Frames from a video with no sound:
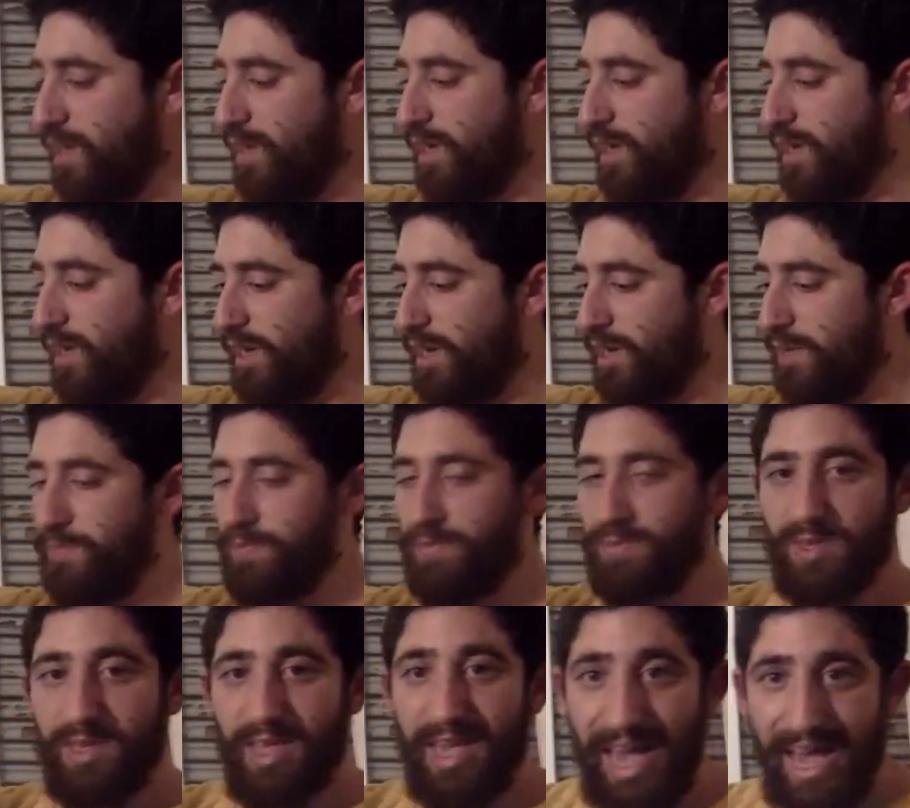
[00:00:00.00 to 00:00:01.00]

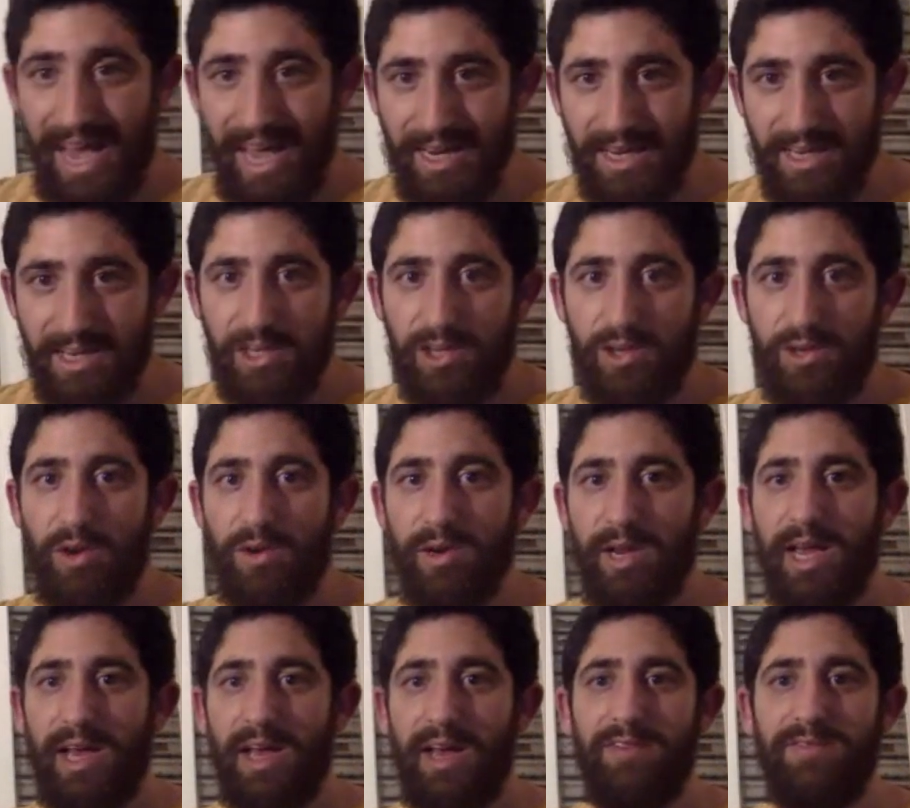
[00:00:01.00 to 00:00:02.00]
And you don't
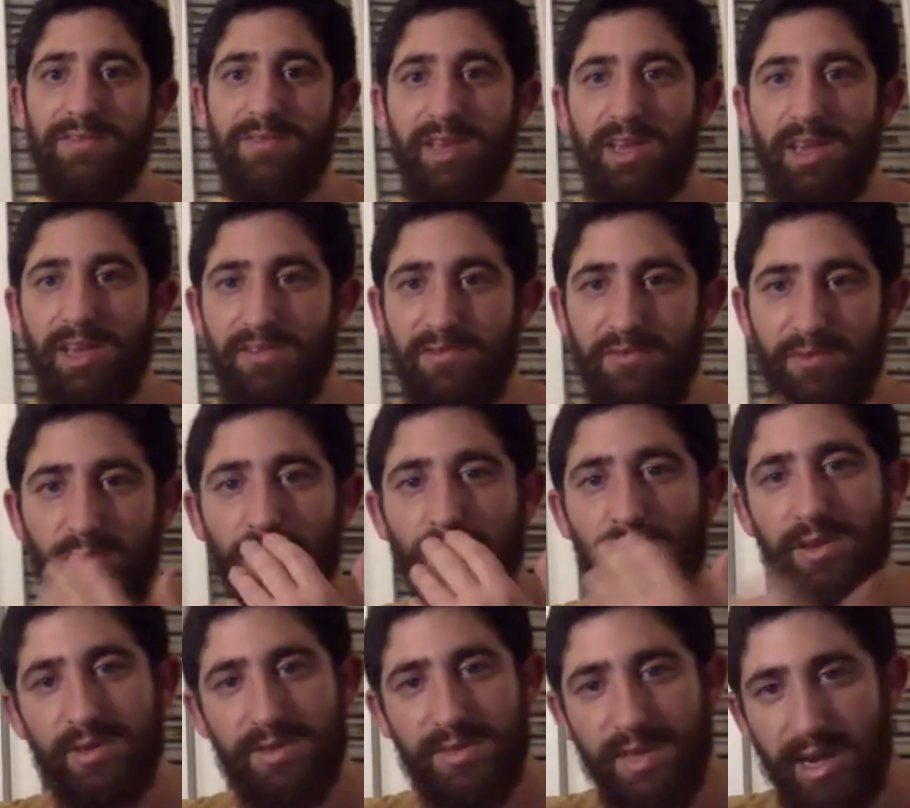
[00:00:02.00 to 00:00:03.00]
have a
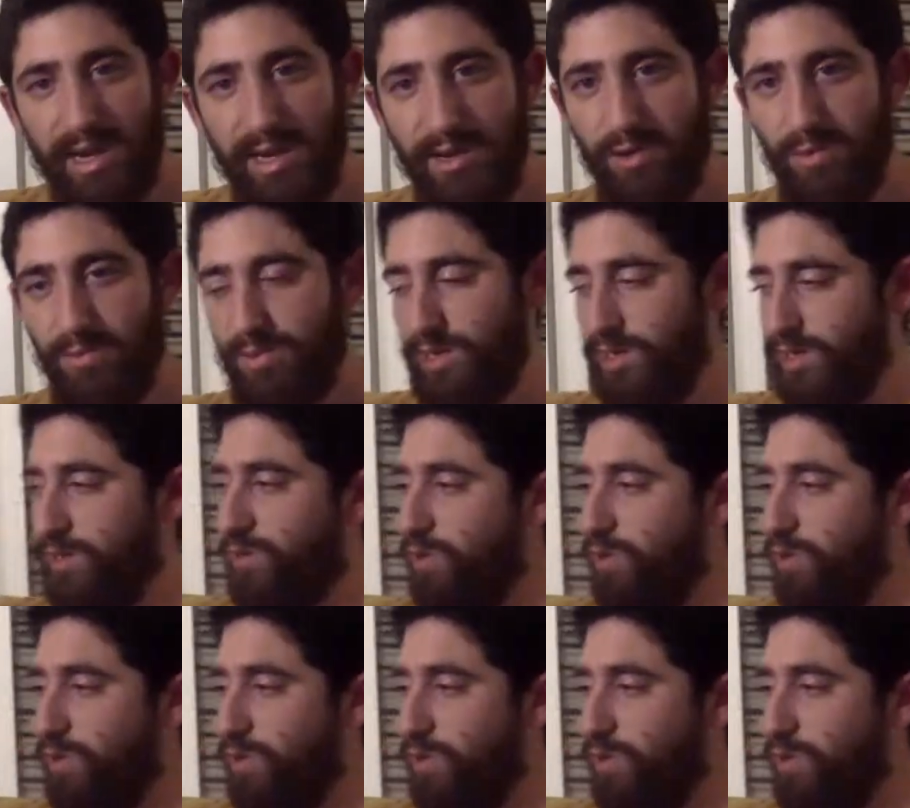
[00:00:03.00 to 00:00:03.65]
full side opening.